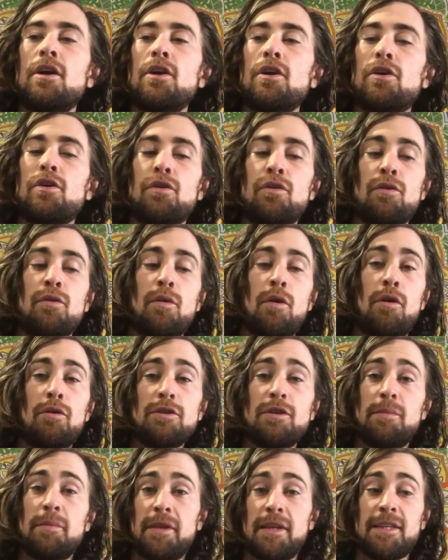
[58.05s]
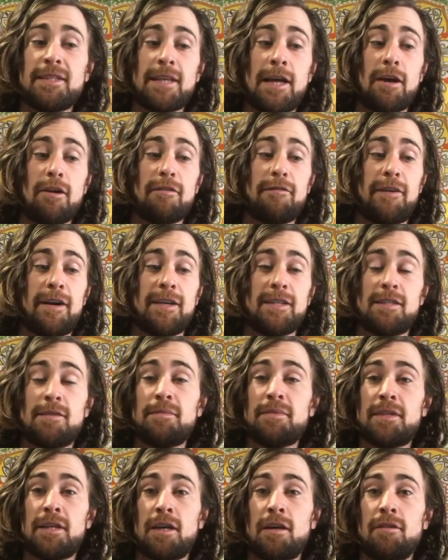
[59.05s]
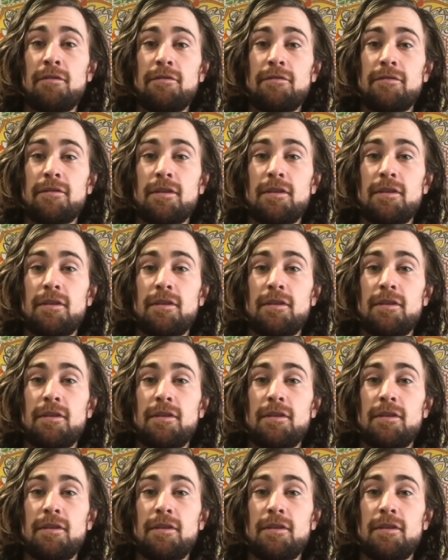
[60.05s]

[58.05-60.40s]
who ultimately sacrificed himself